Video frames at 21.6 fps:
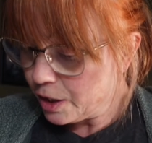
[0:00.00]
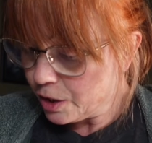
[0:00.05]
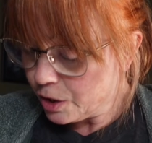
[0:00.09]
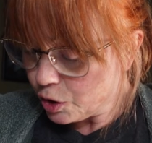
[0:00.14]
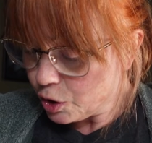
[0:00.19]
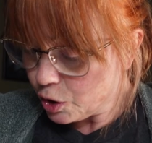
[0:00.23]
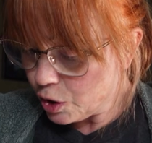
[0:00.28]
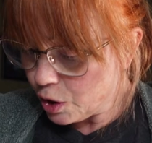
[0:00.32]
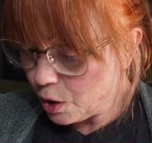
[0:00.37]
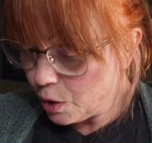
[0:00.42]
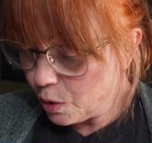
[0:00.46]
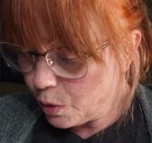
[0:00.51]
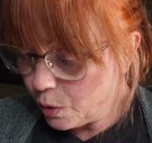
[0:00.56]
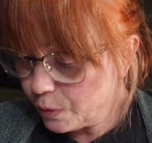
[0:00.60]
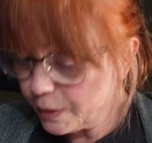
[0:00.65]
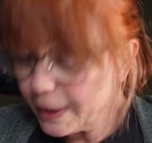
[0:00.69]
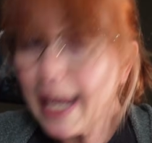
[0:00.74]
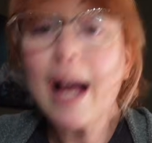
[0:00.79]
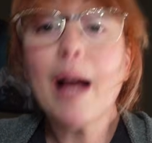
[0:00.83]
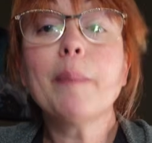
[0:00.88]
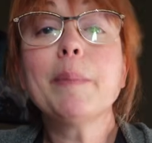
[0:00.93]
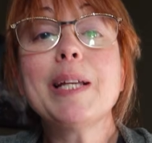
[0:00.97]
So
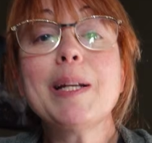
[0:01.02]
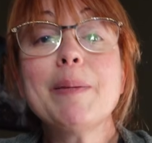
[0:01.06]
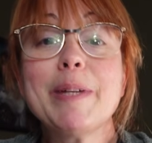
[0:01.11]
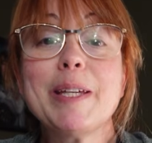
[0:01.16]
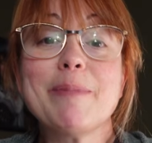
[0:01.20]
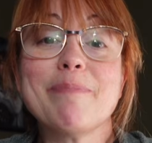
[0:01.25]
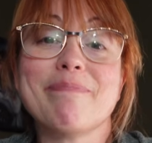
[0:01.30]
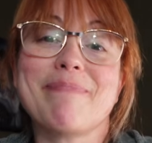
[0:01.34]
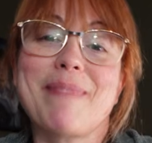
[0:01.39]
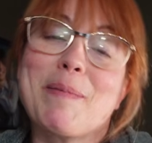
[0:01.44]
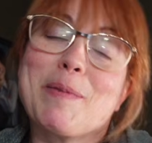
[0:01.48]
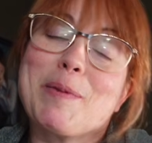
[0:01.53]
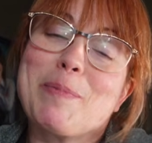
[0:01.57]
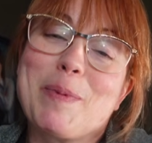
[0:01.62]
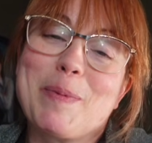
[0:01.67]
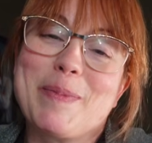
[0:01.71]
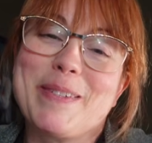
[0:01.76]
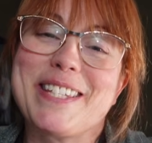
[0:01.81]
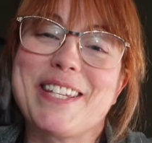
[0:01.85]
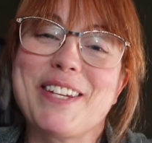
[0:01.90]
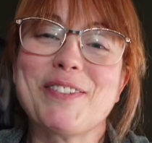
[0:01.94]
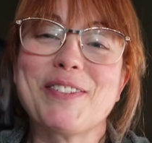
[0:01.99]
yeah, I'm gonna be
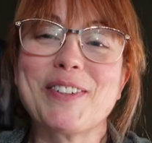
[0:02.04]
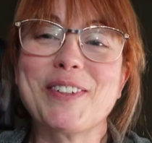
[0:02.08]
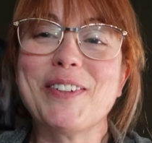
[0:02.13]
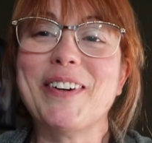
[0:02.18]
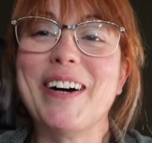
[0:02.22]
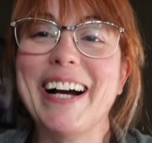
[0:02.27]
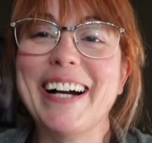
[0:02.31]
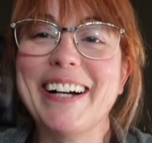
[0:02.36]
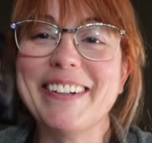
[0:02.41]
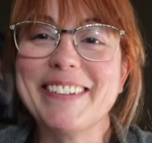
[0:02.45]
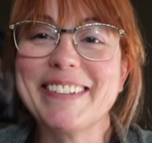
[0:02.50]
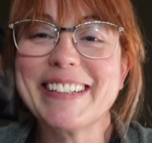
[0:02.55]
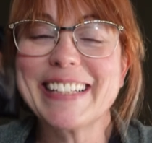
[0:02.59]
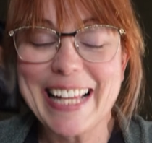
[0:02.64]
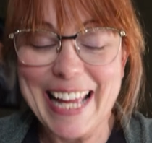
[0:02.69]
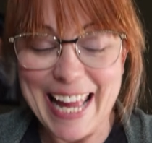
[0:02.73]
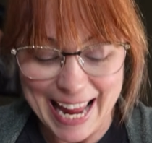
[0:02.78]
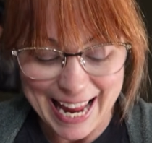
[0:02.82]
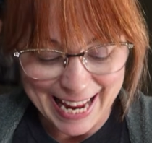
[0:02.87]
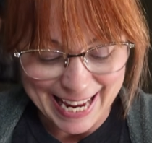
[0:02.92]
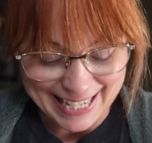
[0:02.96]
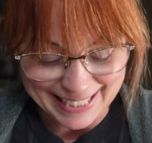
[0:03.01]
busy for a while
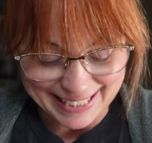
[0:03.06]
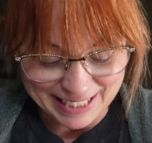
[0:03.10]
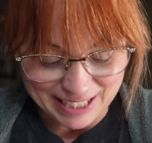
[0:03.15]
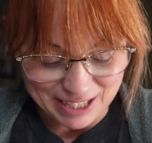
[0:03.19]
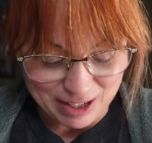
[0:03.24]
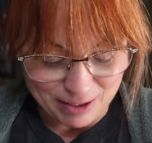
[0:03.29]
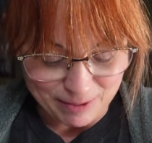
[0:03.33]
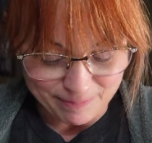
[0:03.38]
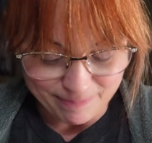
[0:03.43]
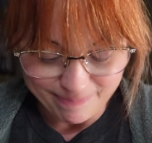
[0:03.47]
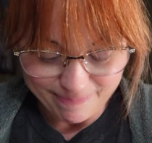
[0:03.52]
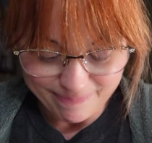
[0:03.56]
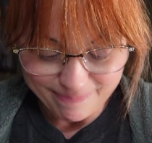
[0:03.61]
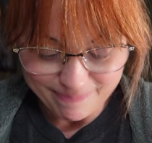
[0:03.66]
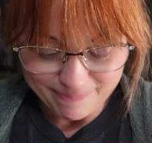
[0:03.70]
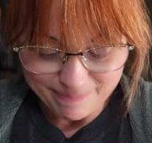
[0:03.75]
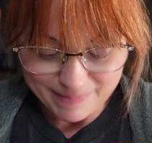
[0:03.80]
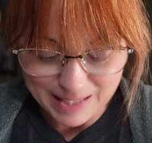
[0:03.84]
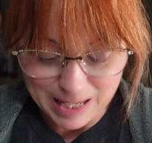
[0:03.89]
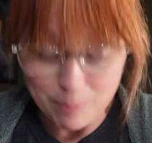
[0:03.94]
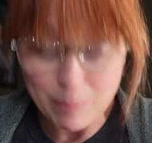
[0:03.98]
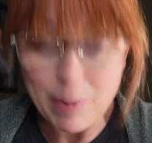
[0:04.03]
and
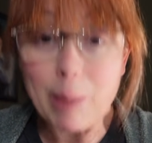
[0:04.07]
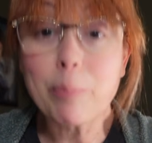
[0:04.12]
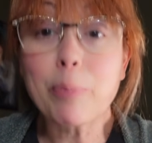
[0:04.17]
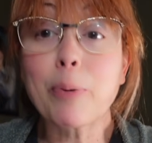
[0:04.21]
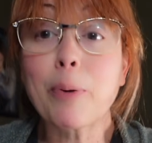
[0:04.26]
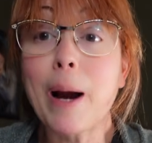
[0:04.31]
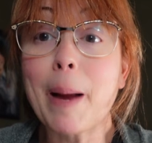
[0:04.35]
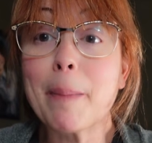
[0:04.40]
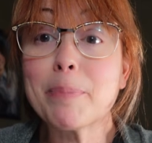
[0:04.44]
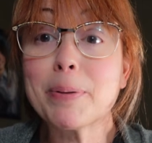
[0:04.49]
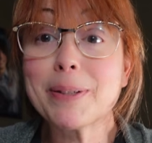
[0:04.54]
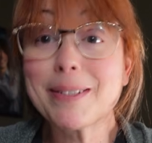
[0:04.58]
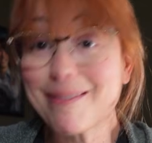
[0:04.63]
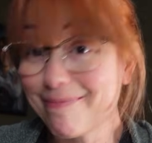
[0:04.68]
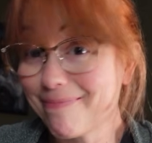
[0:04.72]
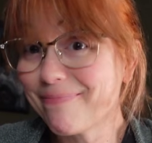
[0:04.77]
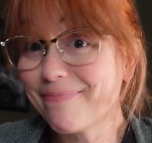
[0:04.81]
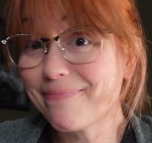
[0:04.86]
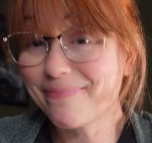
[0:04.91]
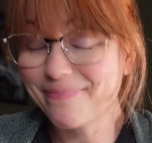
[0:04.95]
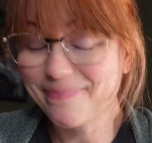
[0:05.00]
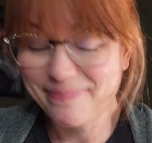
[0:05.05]
get my prep
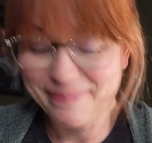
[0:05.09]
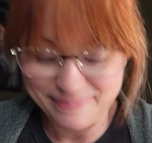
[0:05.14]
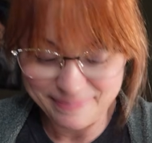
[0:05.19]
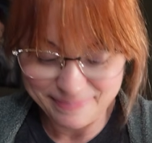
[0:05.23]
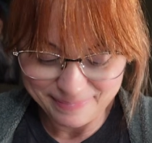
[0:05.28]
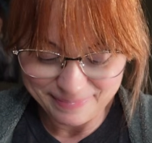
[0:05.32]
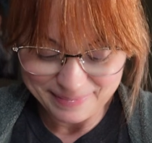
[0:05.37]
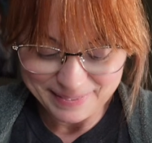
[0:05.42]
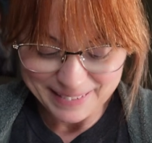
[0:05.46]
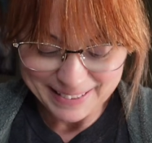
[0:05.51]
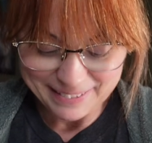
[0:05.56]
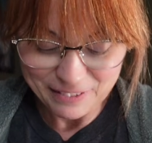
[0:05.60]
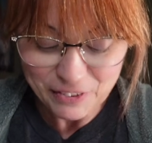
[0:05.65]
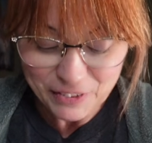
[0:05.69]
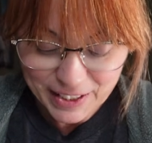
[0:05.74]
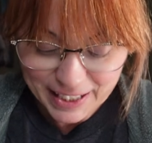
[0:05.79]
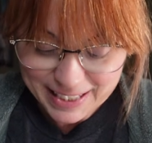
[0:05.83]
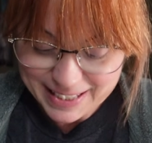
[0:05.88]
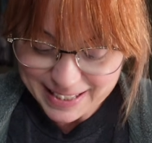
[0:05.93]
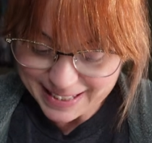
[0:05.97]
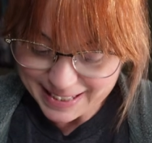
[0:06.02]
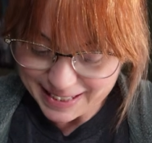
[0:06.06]

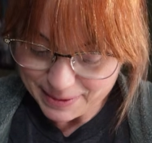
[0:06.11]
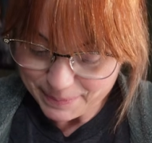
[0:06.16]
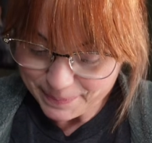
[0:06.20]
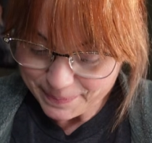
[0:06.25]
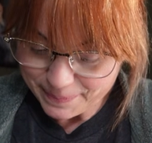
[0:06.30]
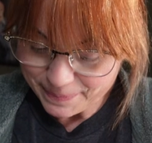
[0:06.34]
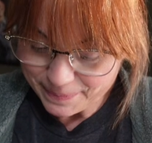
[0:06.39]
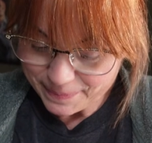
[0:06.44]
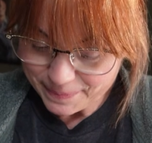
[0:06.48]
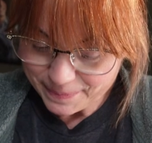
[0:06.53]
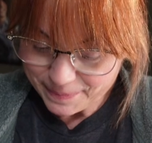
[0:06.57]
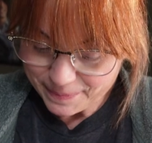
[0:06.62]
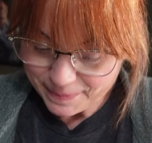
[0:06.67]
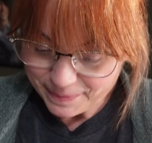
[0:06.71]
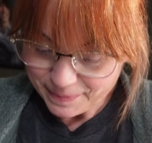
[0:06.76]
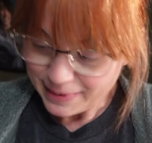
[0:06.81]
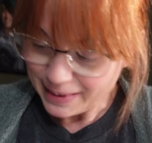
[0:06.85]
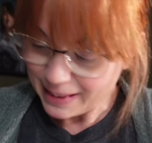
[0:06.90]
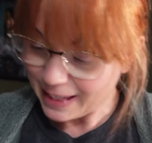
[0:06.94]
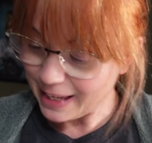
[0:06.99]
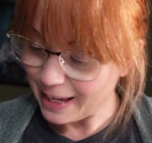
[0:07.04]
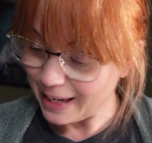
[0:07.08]
fixed.
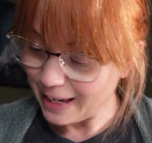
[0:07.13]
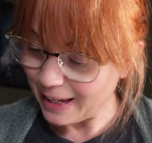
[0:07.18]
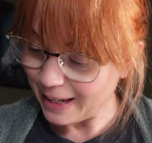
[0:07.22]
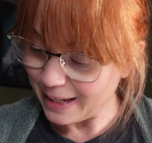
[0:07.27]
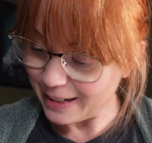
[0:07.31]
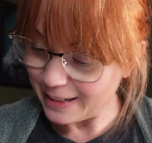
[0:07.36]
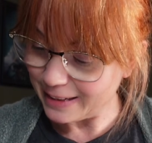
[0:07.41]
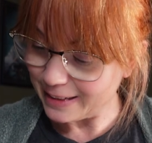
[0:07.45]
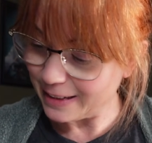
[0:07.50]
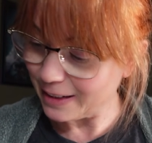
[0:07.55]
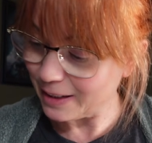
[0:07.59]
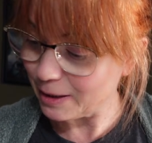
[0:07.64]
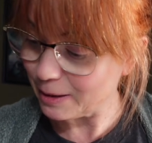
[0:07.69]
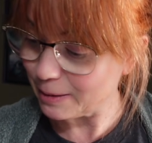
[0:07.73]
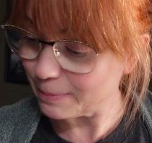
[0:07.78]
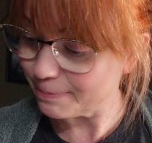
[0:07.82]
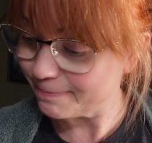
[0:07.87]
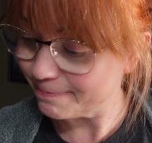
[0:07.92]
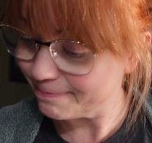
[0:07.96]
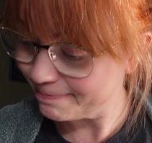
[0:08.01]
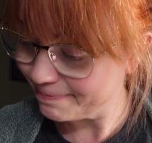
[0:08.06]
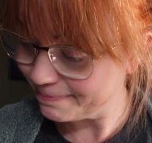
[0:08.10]
And
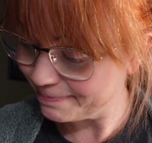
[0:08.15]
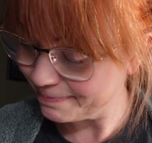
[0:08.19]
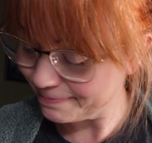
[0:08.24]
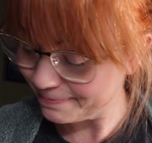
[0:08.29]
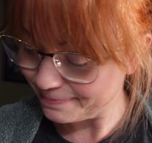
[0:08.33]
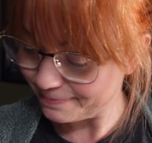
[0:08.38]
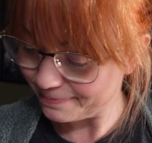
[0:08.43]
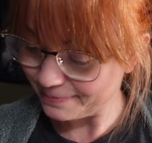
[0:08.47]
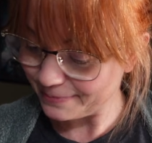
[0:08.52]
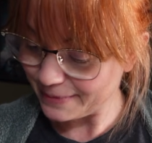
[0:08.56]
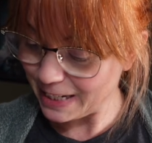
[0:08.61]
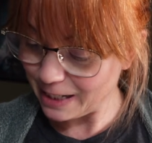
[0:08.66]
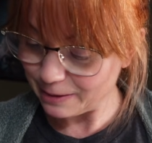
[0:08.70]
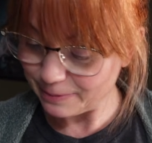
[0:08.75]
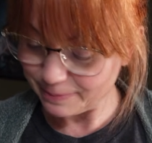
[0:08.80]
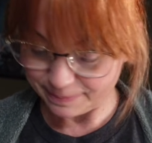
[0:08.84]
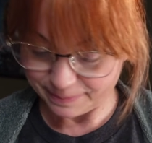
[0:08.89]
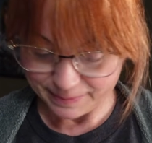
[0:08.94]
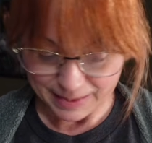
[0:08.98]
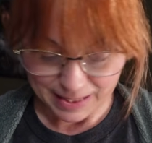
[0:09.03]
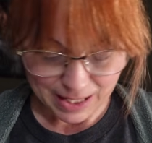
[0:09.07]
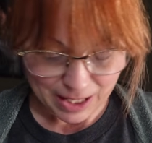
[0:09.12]
yeah,
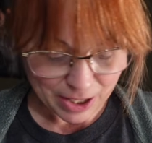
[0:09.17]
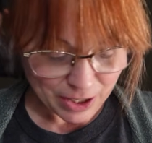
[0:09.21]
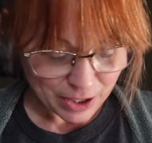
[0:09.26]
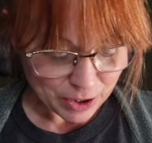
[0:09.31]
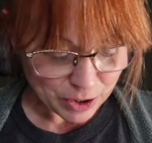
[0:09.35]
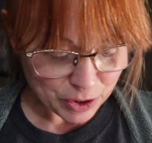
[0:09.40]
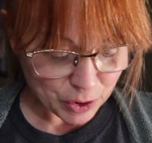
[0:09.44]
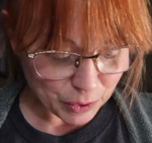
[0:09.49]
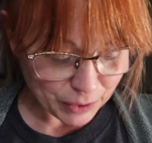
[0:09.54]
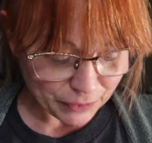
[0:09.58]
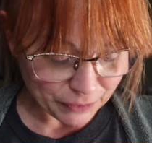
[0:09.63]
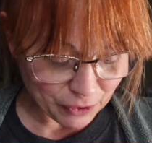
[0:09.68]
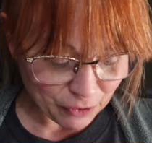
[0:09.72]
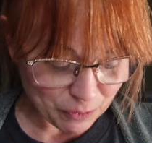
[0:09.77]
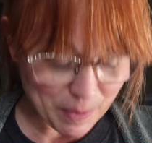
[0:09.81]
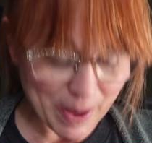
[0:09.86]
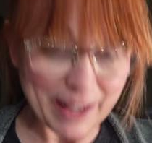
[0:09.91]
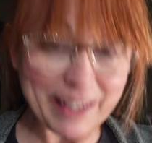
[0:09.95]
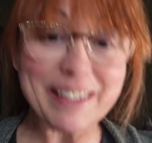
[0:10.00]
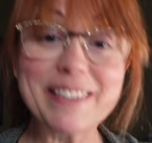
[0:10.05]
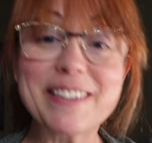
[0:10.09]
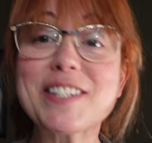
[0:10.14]
so if you've
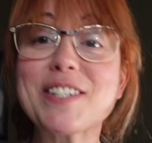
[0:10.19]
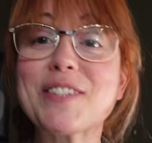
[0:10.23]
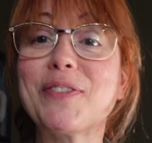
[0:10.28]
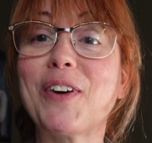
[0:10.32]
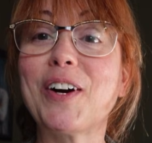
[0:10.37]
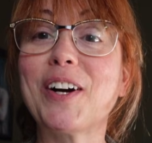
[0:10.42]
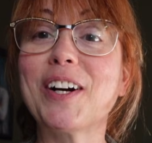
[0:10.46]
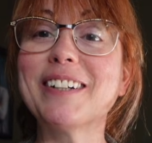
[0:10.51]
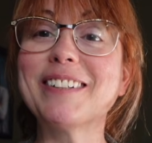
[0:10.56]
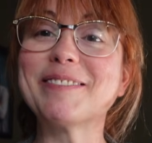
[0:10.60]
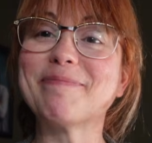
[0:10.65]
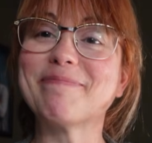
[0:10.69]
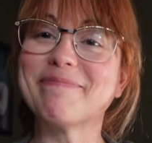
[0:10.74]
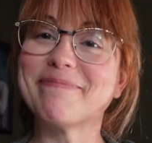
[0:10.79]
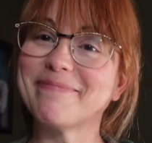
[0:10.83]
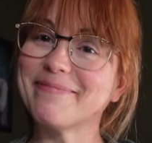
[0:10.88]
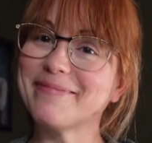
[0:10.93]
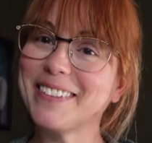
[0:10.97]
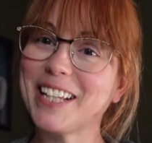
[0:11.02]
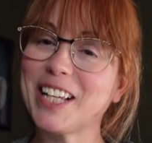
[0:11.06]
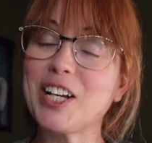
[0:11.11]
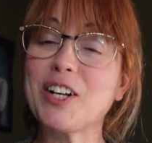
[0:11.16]
made it this far,
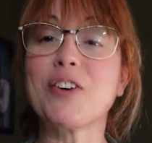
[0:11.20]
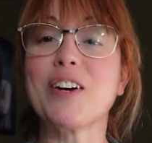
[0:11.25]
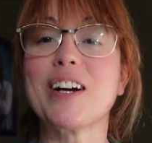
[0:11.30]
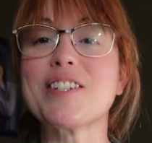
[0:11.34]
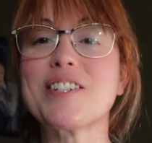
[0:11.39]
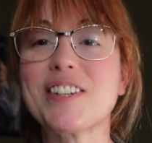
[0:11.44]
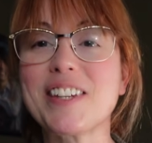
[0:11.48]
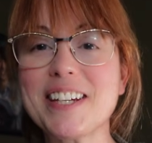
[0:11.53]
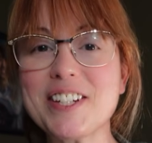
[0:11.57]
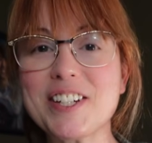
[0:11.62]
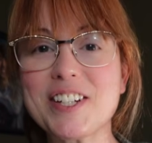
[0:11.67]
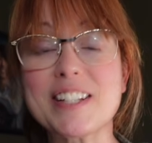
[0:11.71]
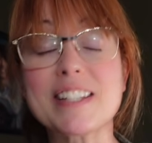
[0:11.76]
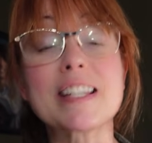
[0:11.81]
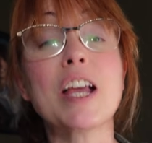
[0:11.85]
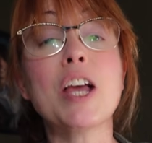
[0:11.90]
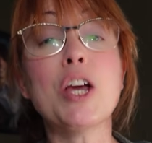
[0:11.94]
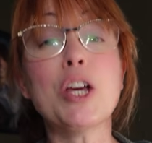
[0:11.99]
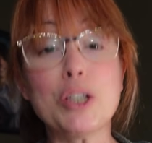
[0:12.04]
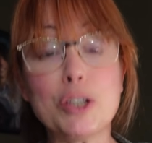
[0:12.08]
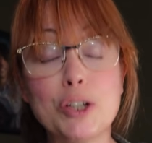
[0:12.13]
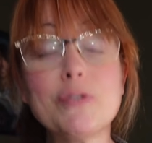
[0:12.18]
congratulations.
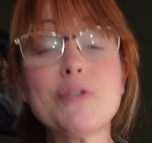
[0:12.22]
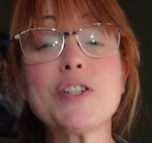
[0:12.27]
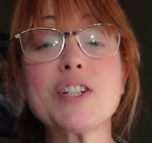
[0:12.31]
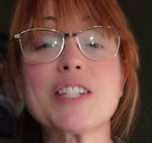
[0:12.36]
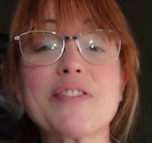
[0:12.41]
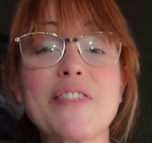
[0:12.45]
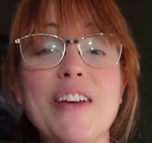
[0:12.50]
You've just